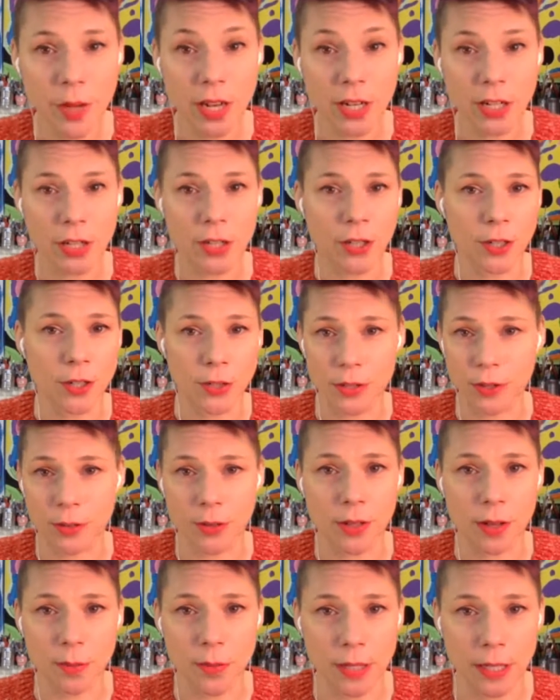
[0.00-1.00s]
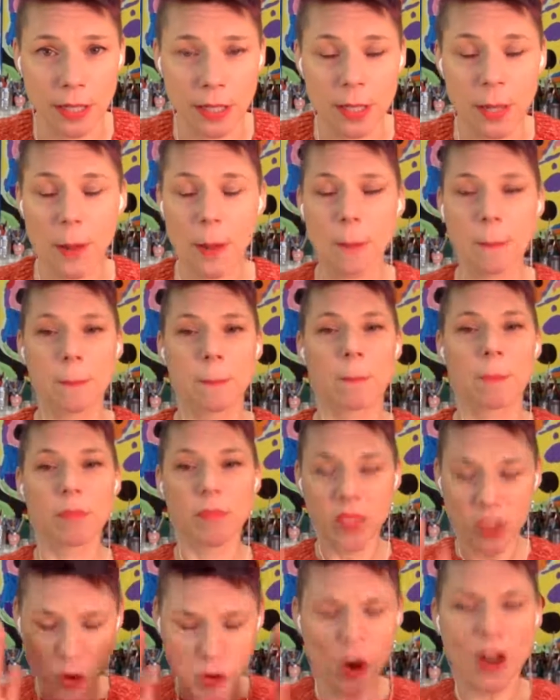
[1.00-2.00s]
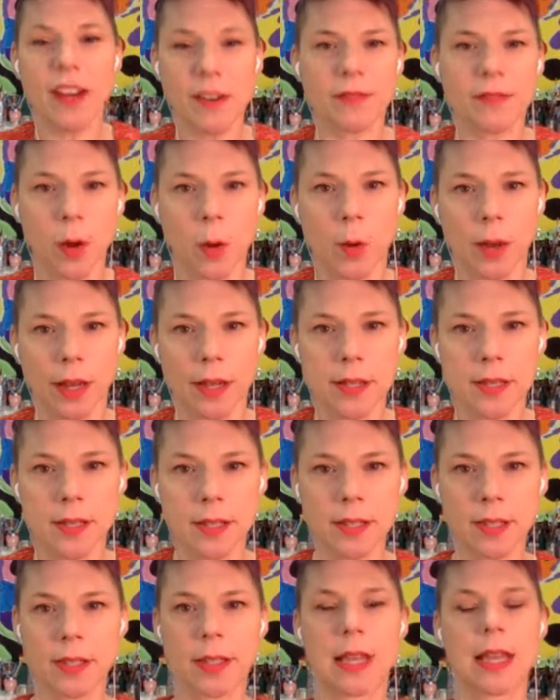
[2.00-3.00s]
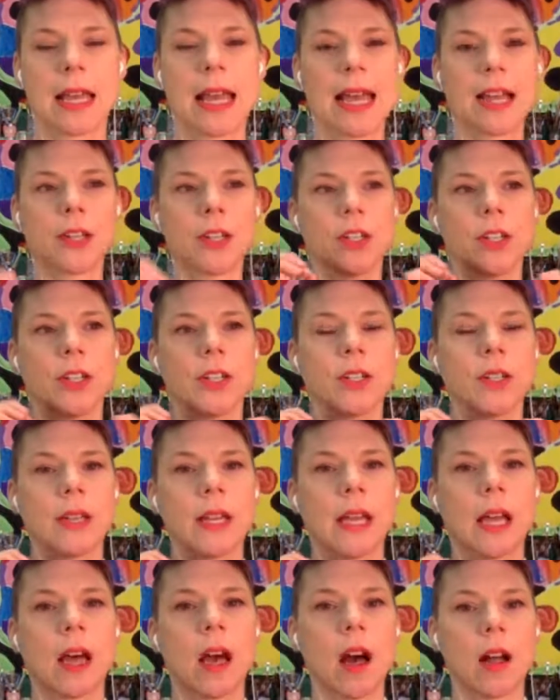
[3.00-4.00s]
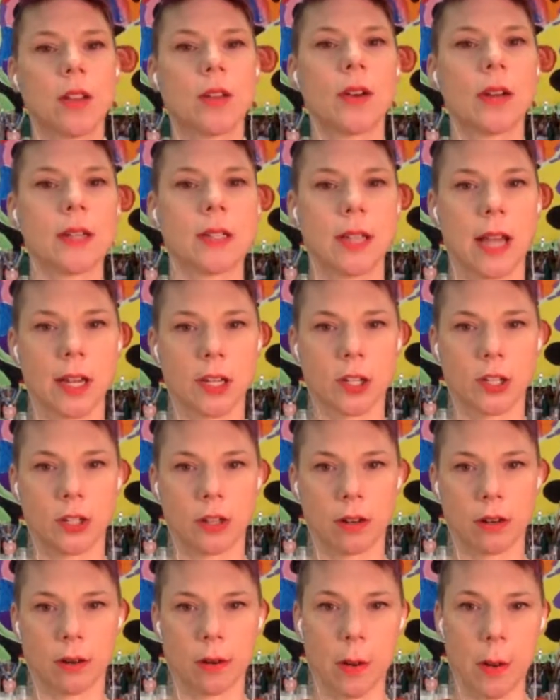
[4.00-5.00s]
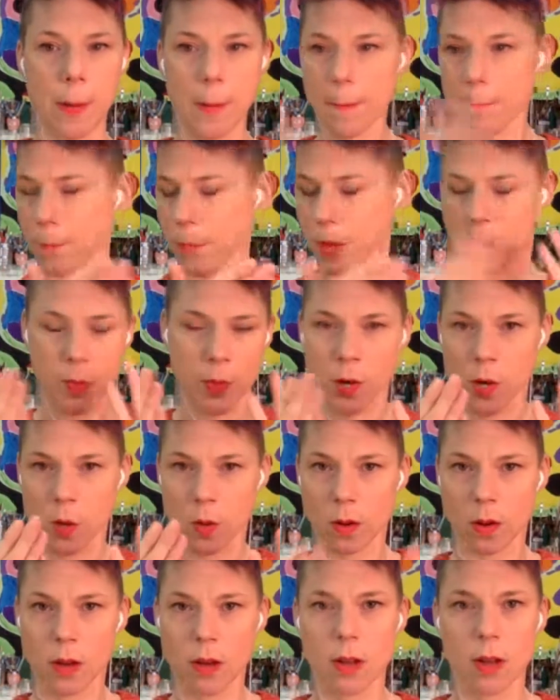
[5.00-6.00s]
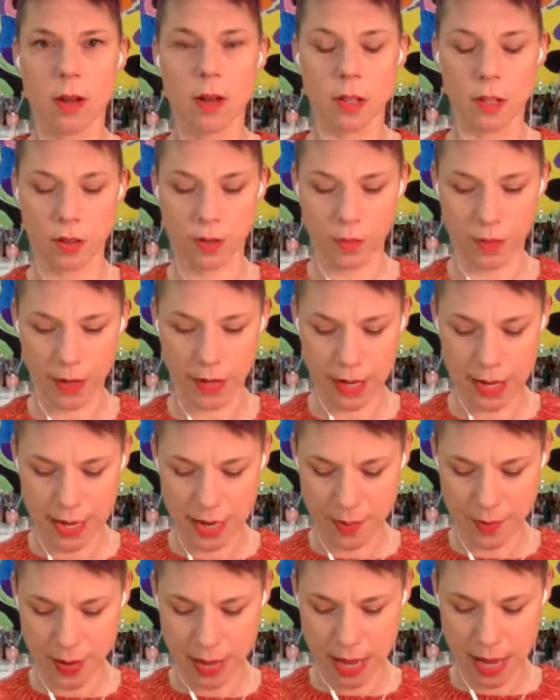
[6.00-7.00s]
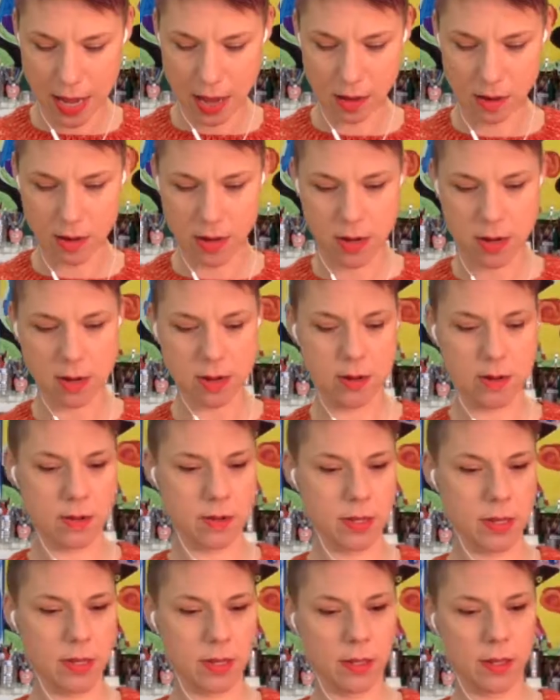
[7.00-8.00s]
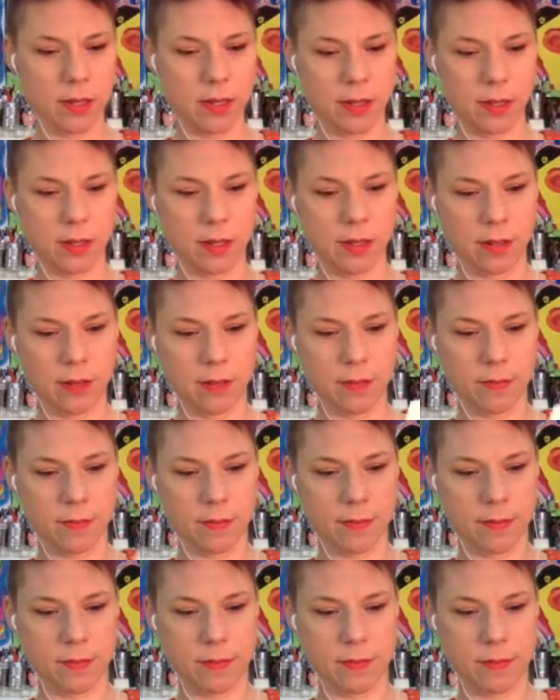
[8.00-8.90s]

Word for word: pedicures or something. Try to focus and just look at color and texture. So forget about, oh, this is uh,